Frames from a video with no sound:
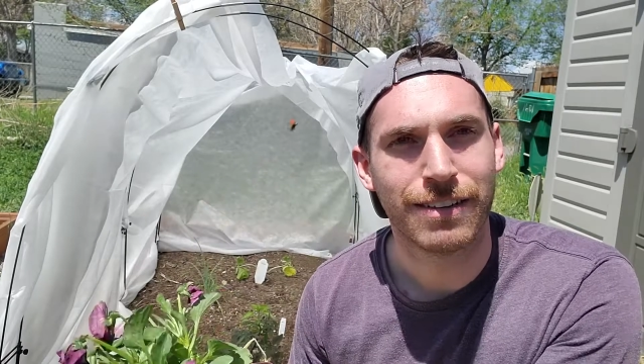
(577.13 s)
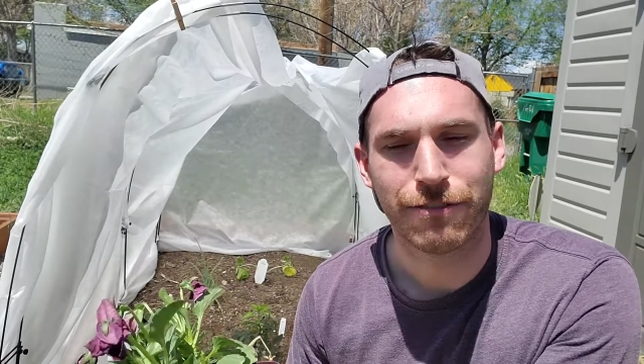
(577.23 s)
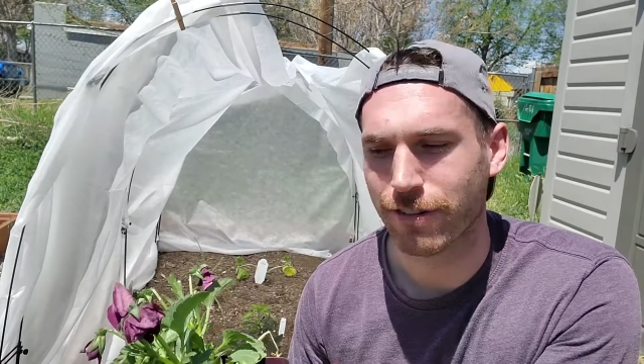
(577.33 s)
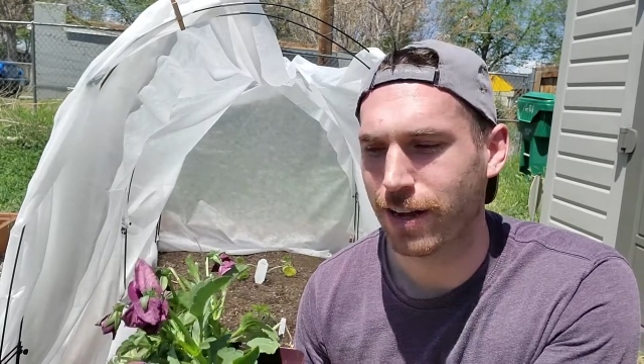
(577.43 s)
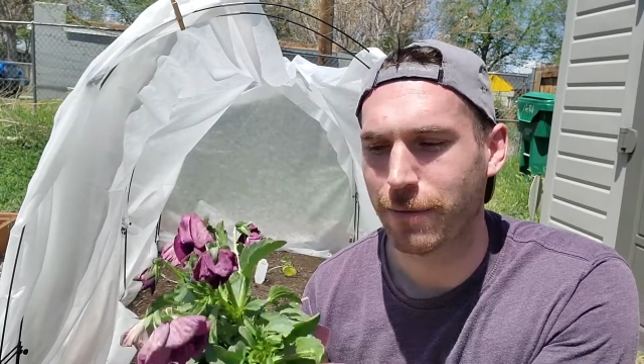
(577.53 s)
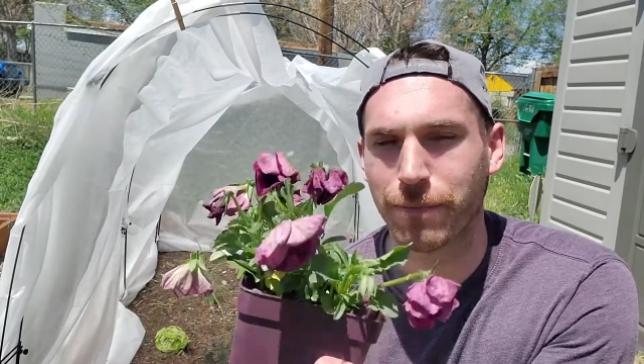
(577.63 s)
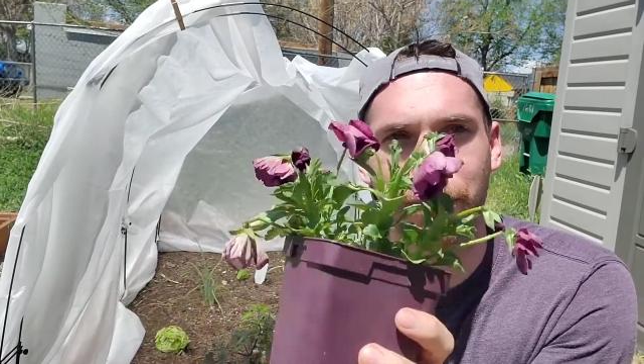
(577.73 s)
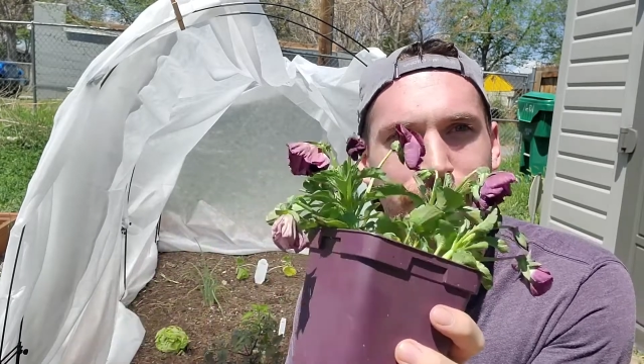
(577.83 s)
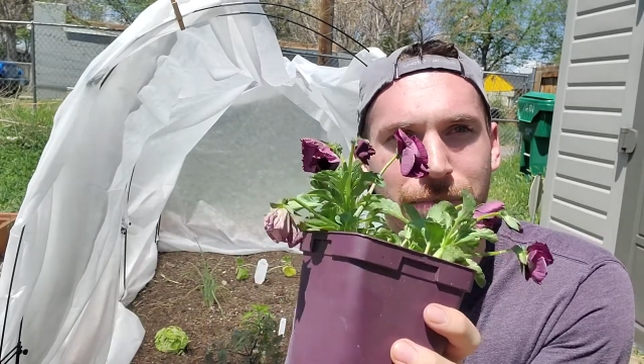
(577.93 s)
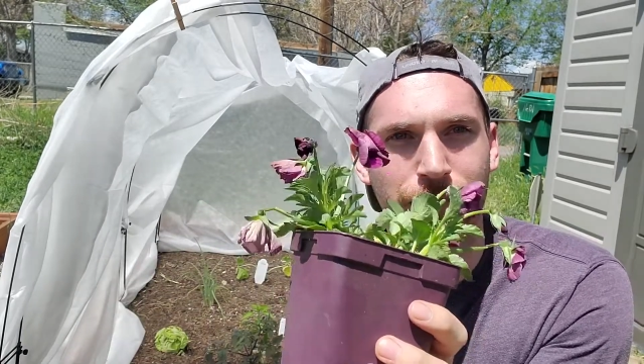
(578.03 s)
from
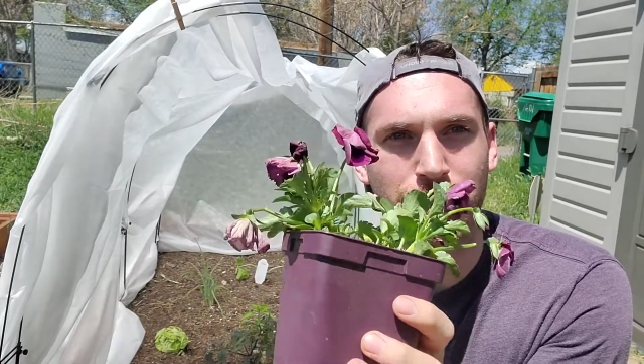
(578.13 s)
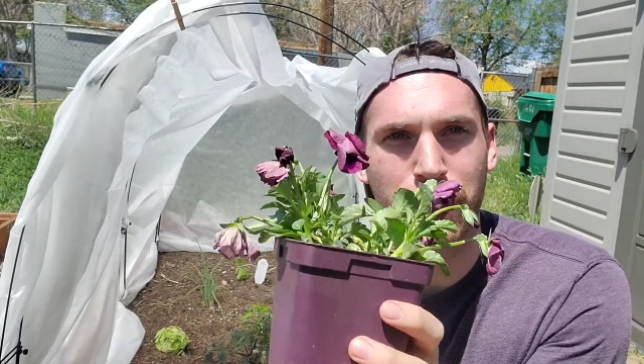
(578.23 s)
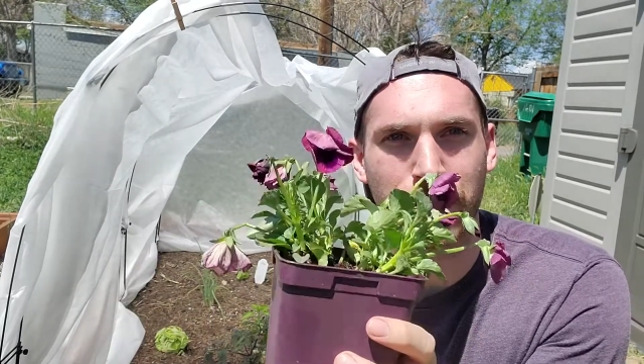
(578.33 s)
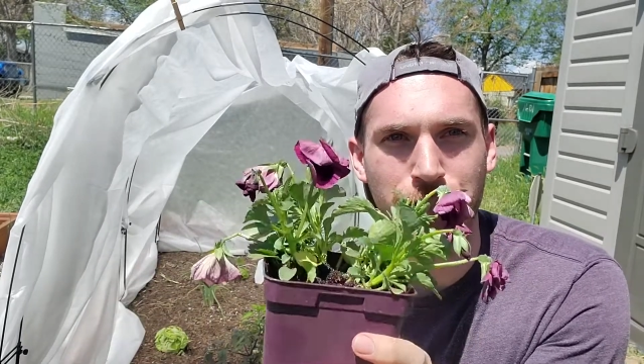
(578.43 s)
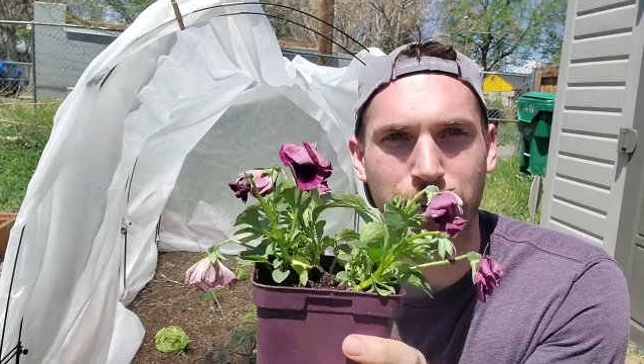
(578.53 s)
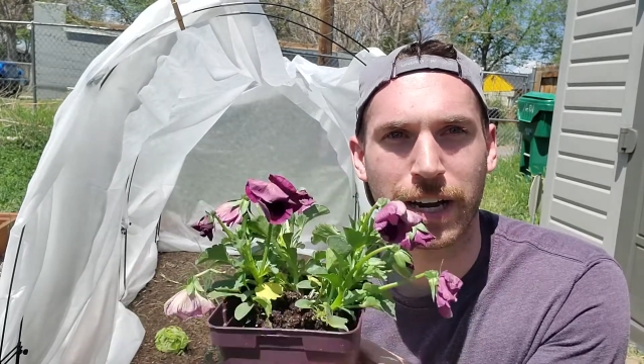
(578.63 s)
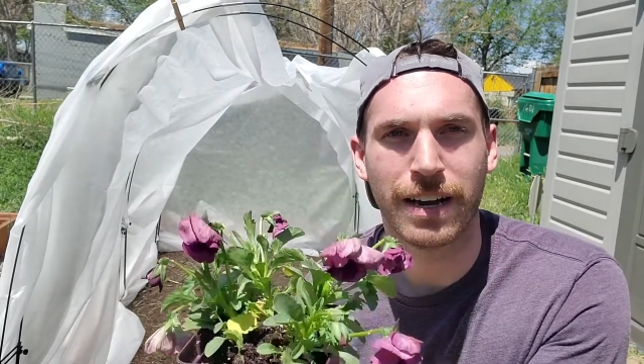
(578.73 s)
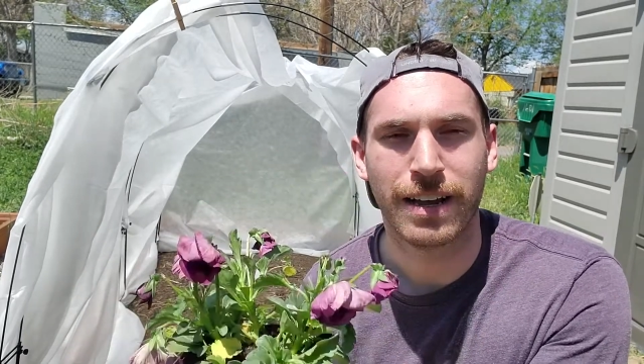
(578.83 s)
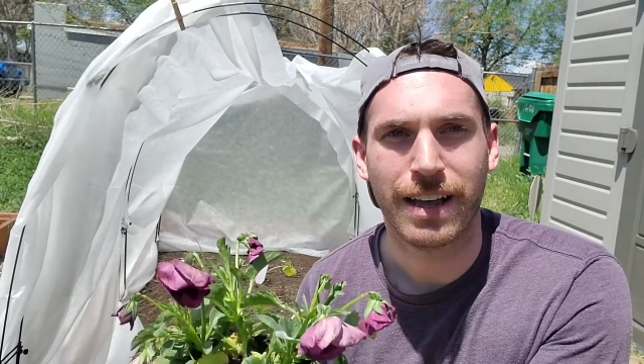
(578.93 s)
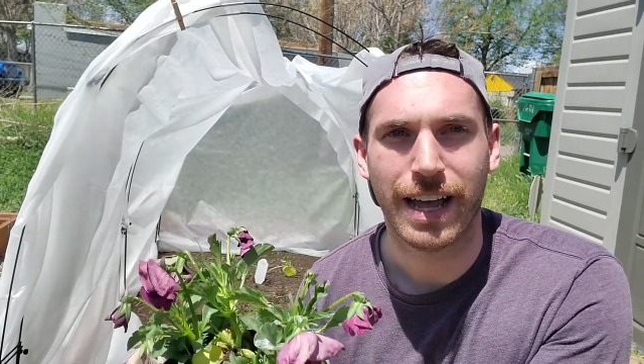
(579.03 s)
the nursery,
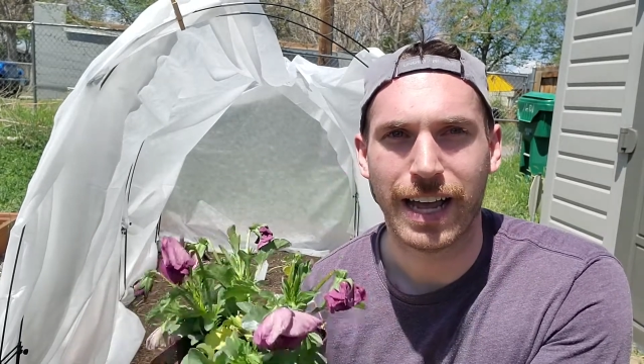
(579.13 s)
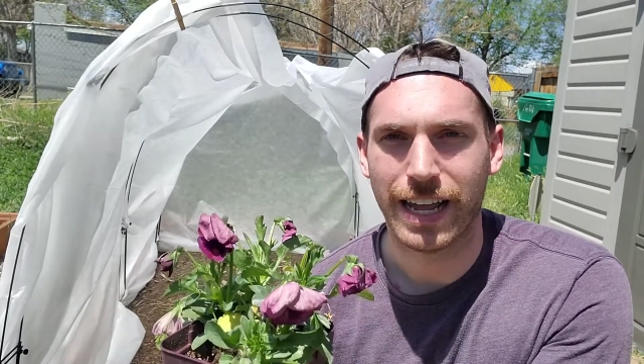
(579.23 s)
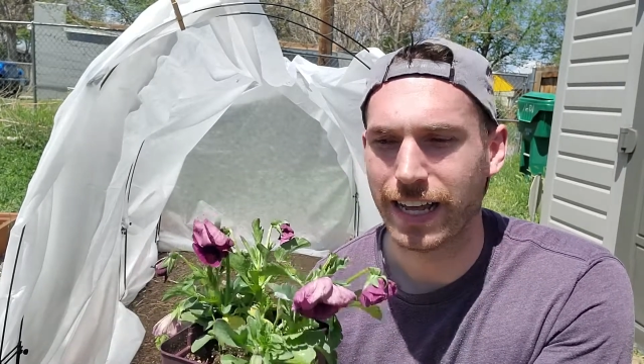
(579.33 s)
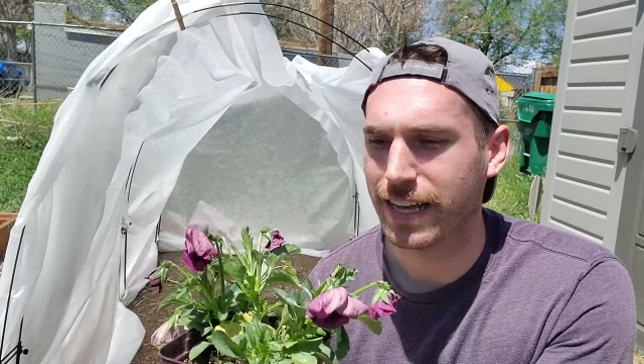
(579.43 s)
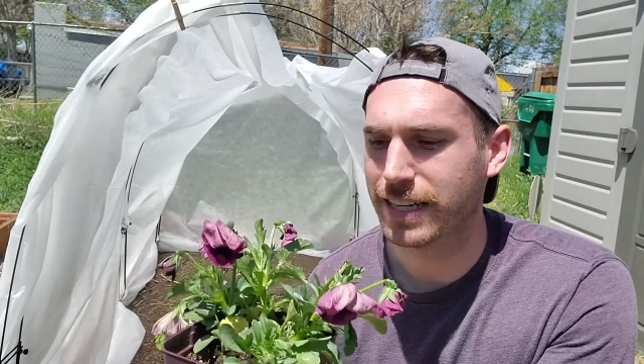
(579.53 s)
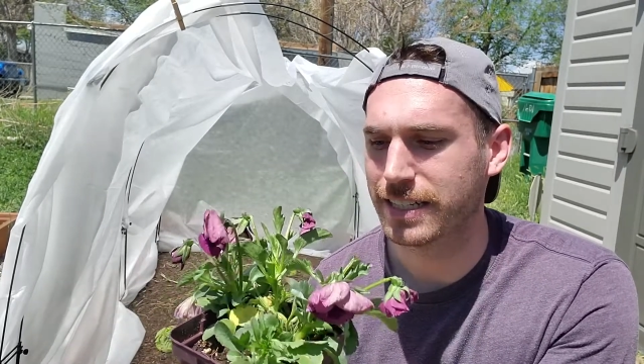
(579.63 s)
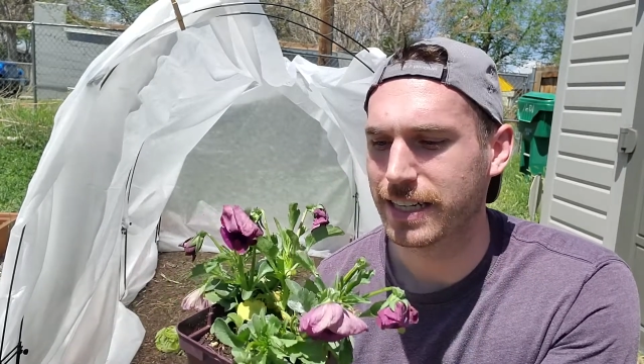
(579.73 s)
and